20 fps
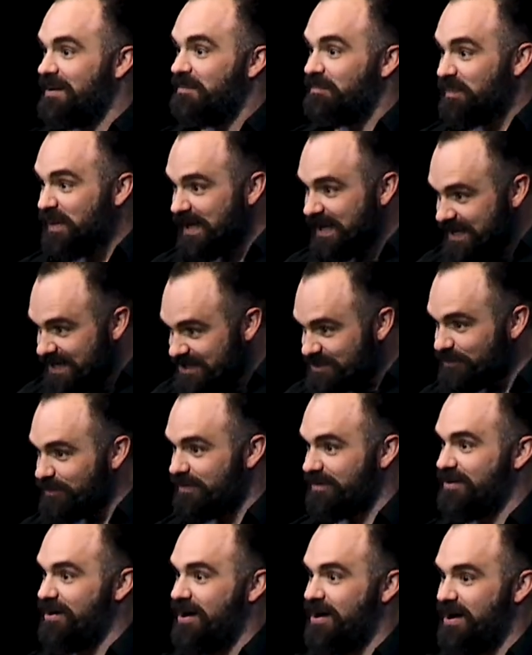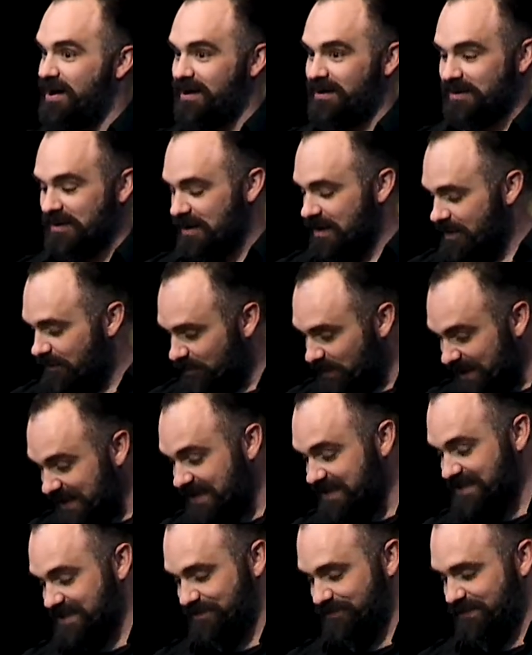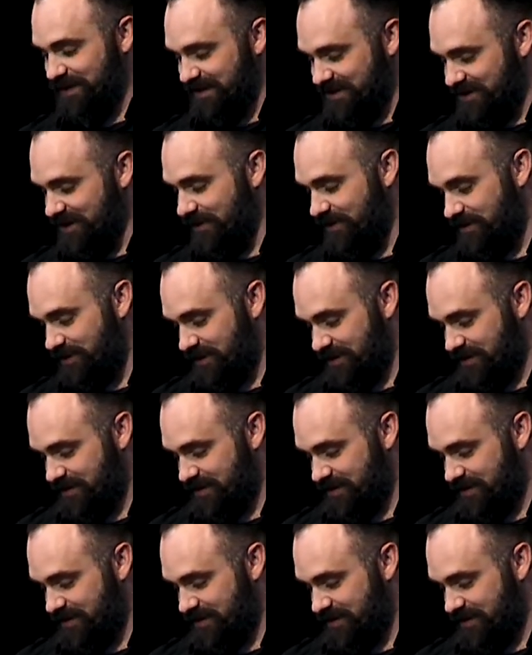Peace with God, peace with each other.